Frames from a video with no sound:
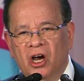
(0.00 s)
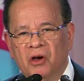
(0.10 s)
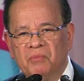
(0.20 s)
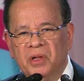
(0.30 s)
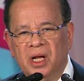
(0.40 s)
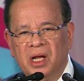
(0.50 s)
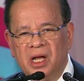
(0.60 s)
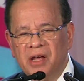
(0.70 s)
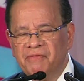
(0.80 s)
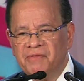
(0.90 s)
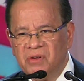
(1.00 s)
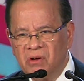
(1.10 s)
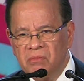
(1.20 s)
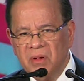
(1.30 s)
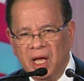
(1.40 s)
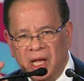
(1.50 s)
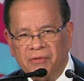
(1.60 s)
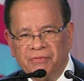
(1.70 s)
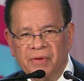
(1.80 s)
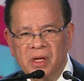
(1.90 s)
of the gift of
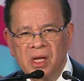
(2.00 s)
life